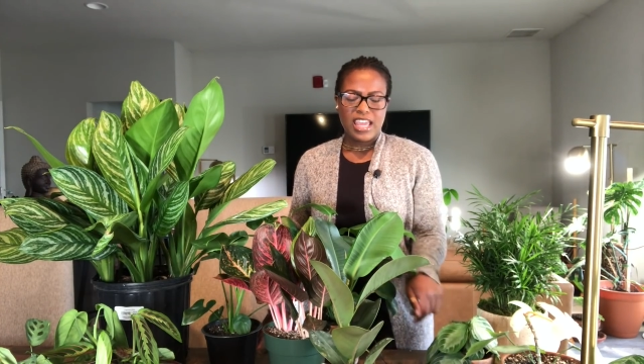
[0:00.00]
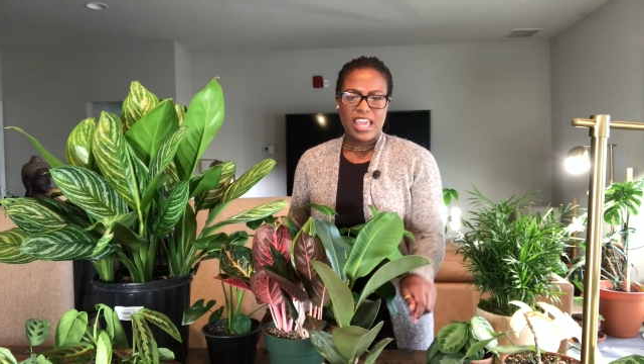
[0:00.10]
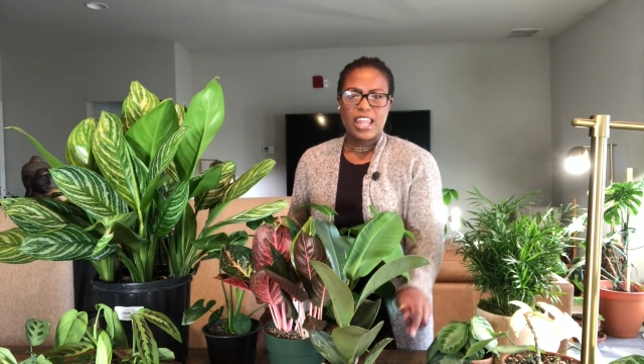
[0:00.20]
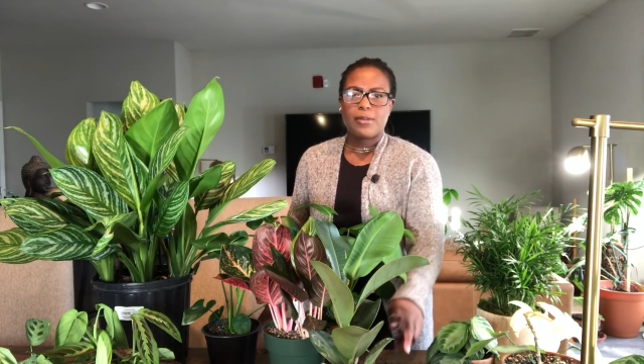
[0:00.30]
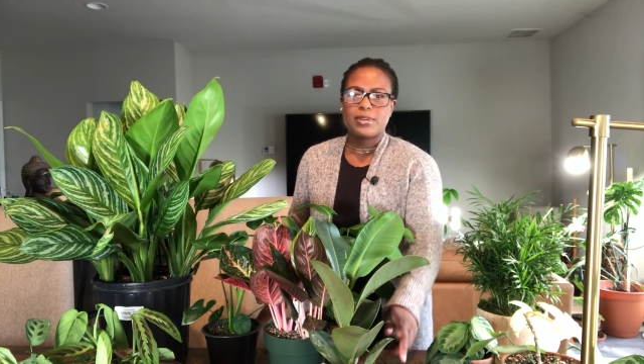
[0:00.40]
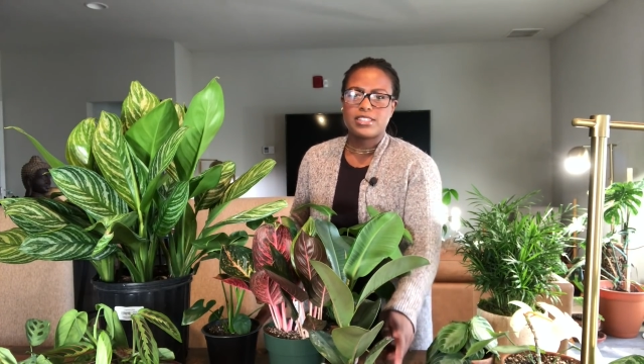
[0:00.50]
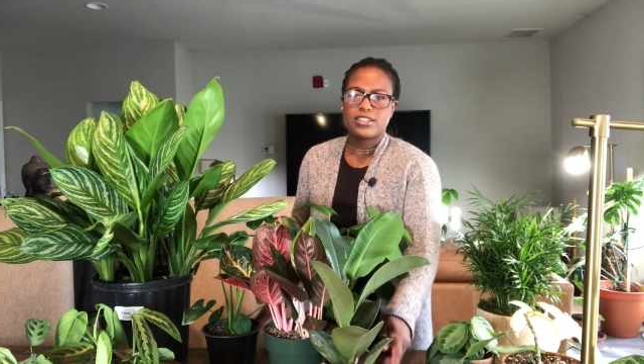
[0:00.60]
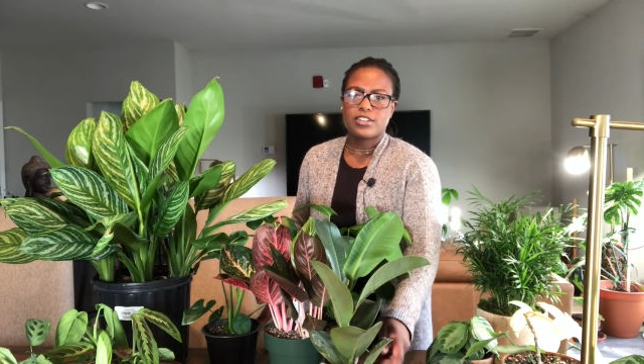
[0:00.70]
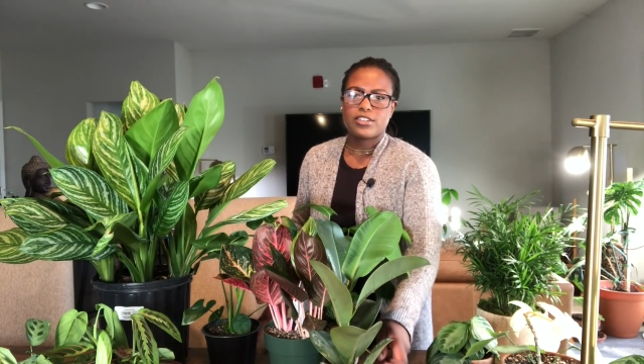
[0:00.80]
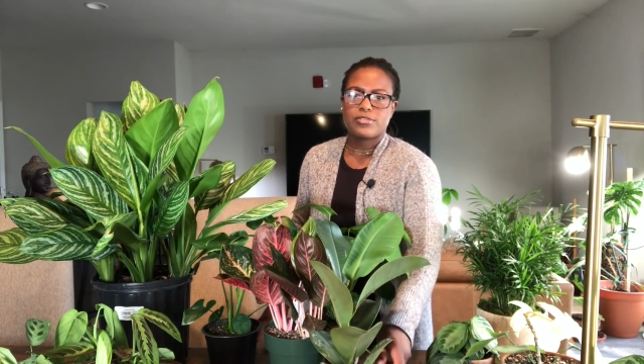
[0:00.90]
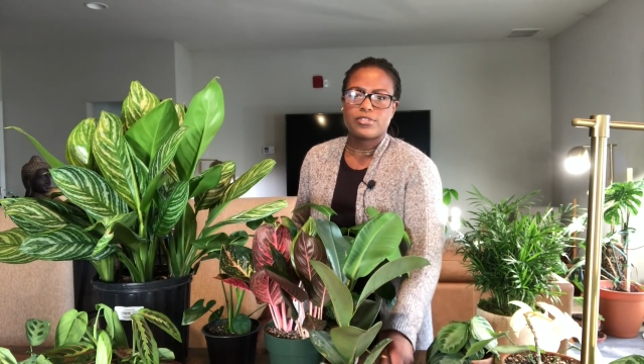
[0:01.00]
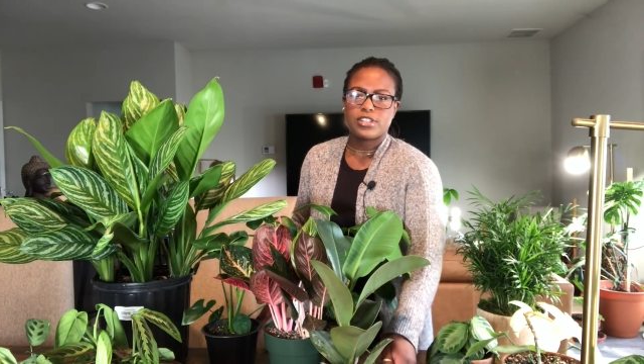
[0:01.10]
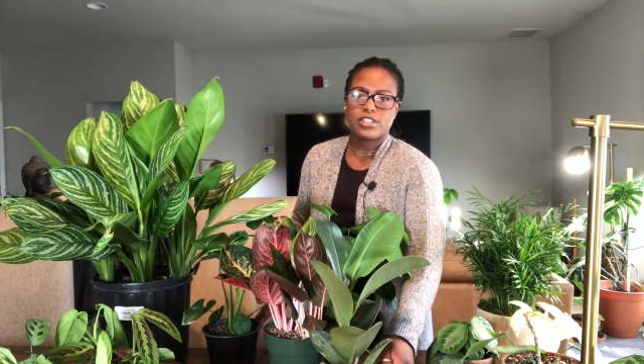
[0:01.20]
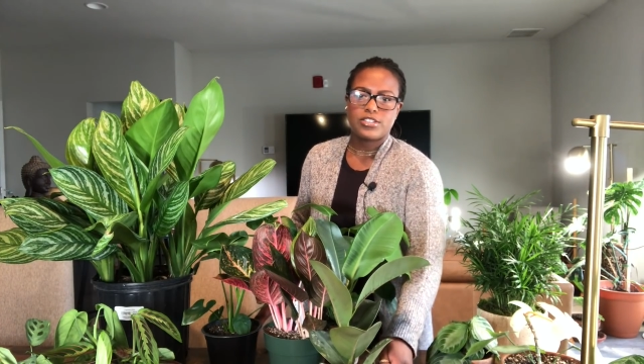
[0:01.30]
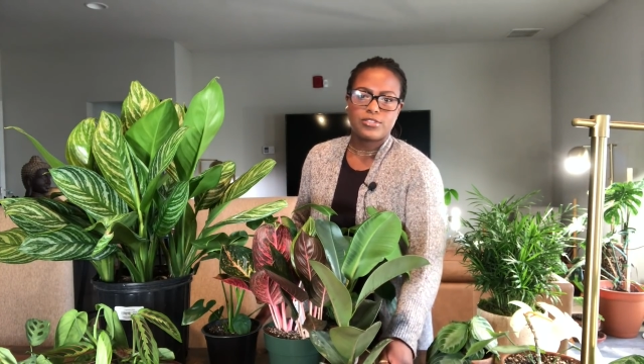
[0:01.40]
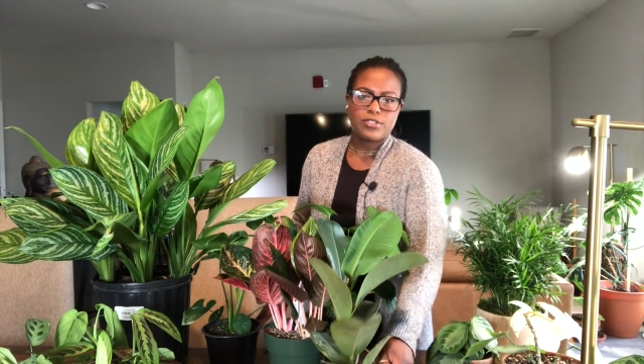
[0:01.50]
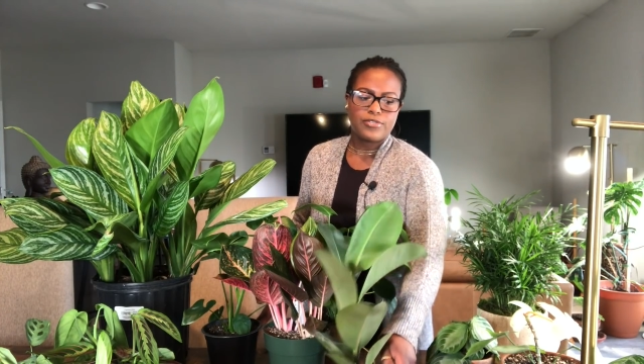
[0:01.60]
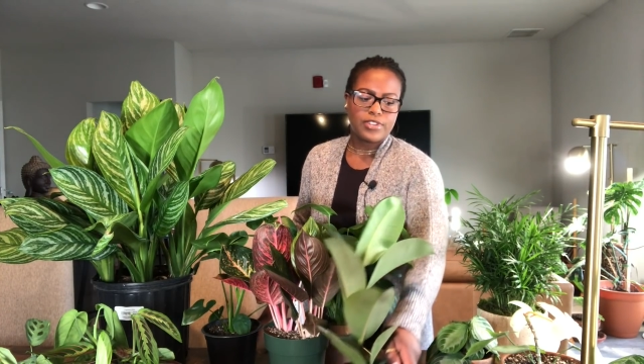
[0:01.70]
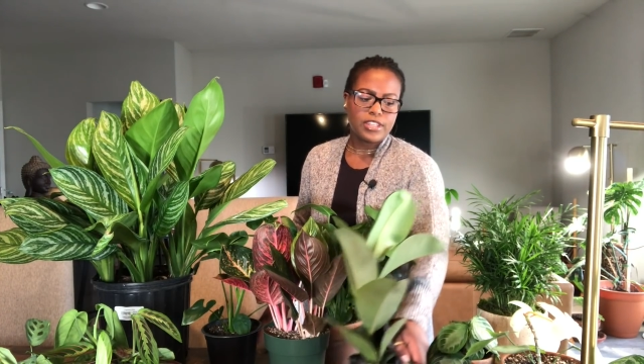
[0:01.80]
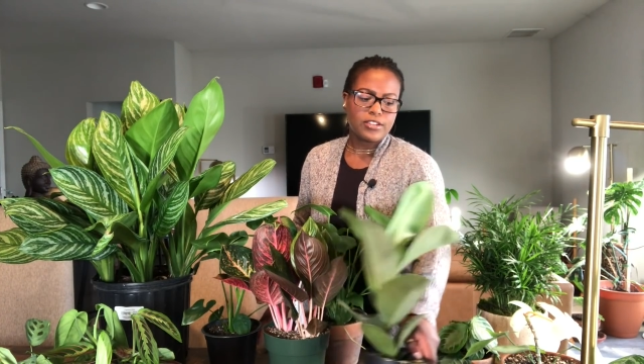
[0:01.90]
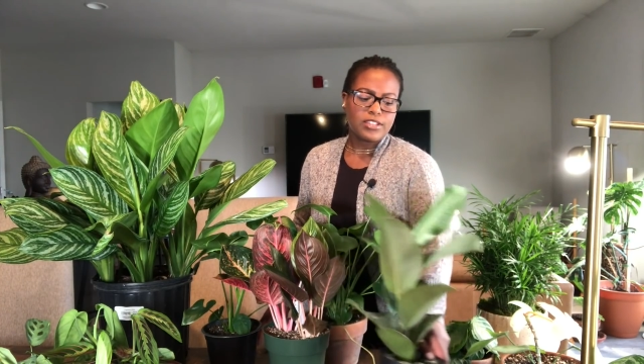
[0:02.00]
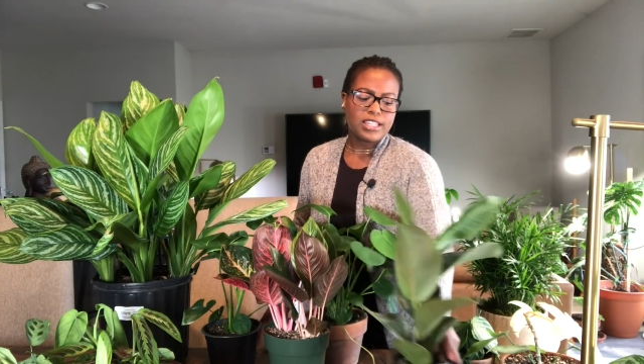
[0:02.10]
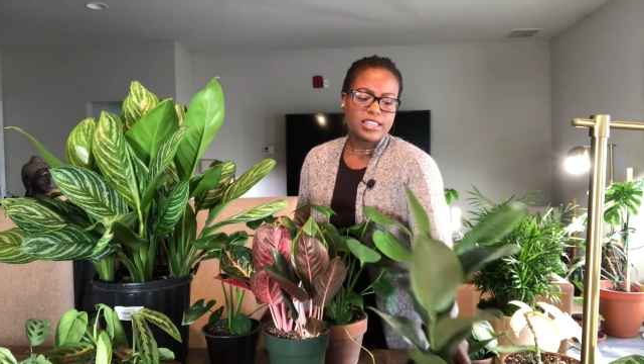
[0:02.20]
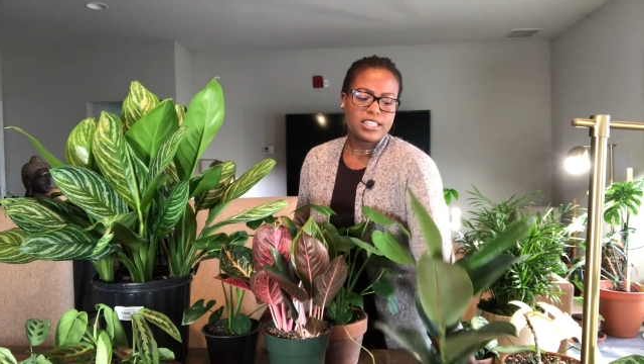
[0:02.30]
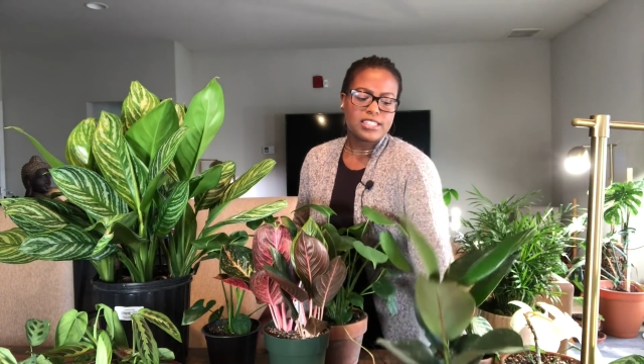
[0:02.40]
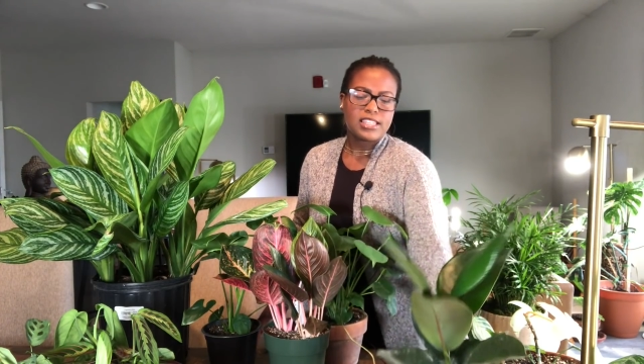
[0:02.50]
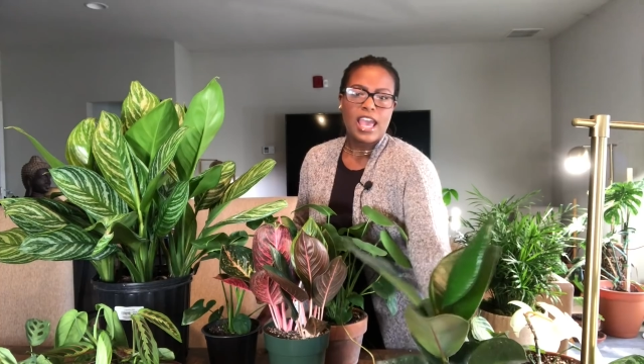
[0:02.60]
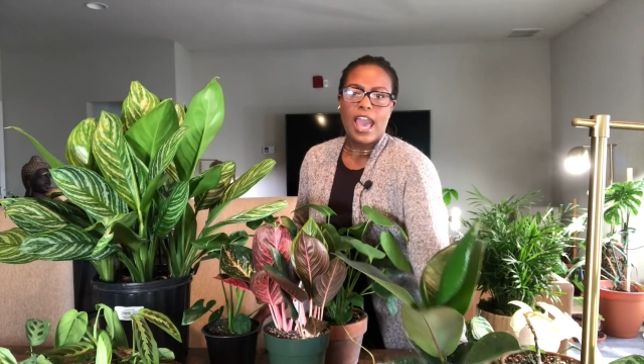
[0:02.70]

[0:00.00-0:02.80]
and I wasn't gonna really do a video like this.